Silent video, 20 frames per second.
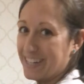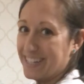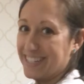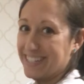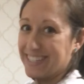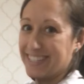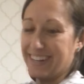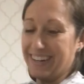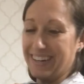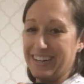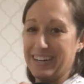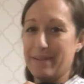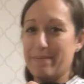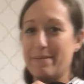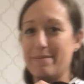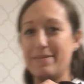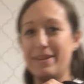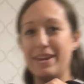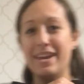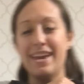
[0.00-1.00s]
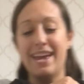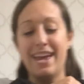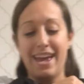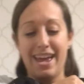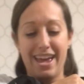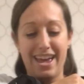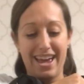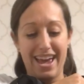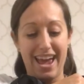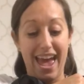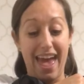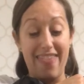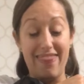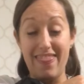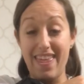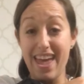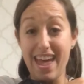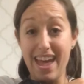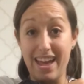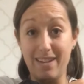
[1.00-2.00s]
he's just staring up at me. And
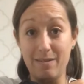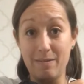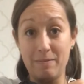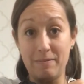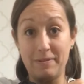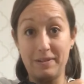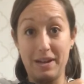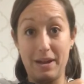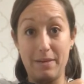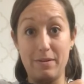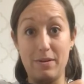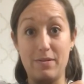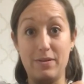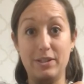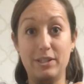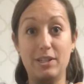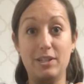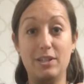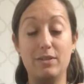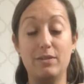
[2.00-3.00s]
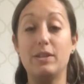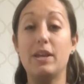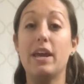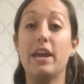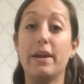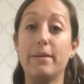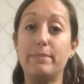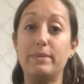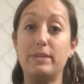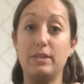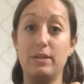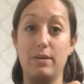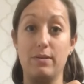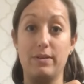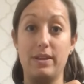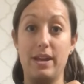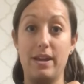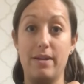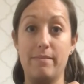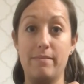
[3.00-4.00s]
then what I'm going to do is hip
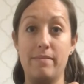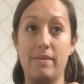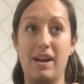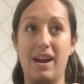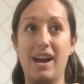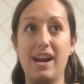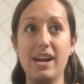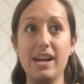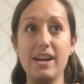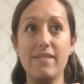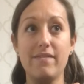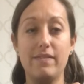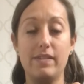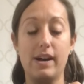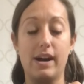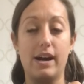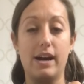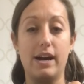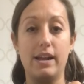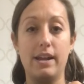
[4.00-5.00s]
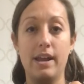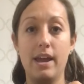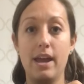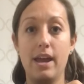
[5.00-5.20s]
scoot him. I've got